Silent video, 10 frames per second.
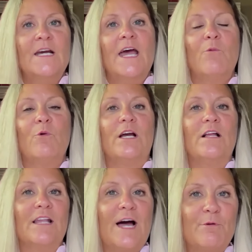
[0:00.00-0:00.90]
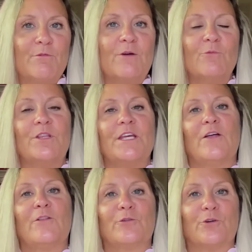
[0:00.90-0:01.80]
and we collaborate with the
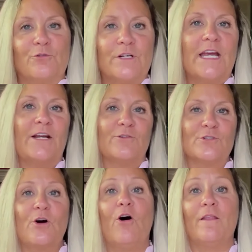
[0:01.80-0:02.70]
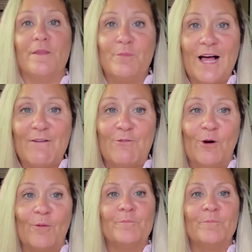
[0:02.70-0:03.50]
other creators on the platform.